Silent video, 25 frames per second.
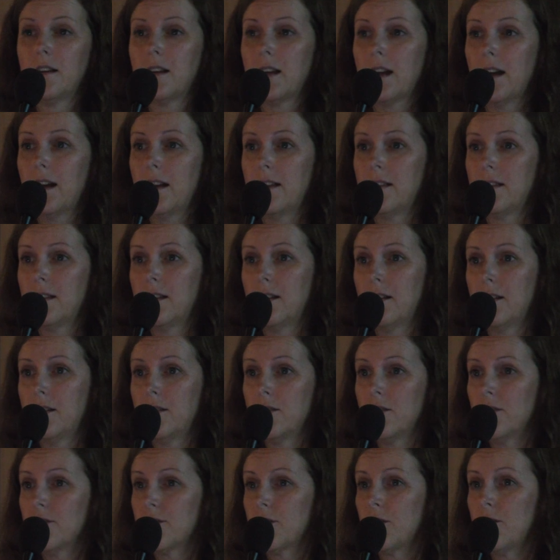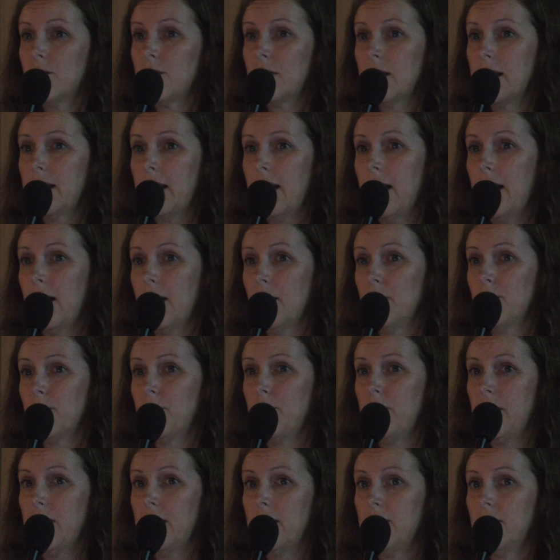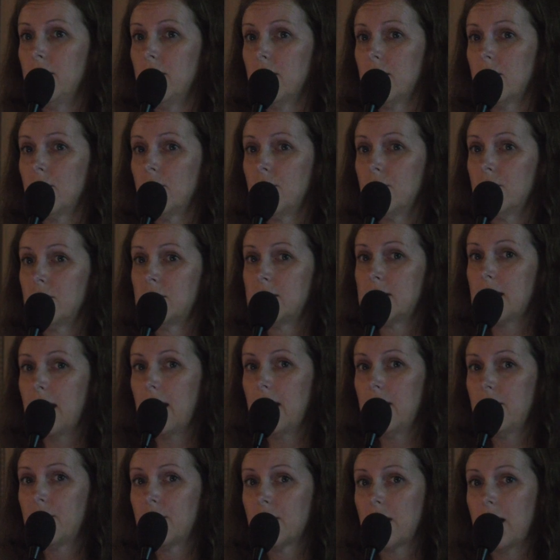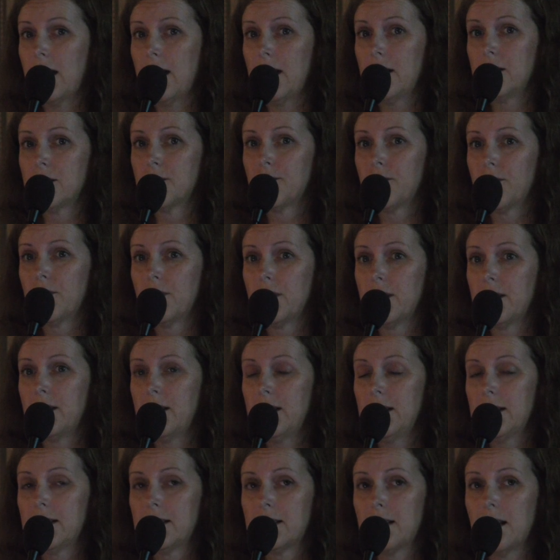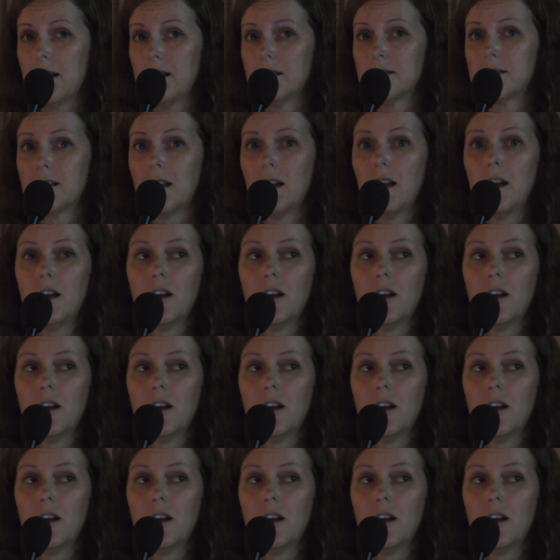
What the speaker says: can not only help with good cytokines for the T cells,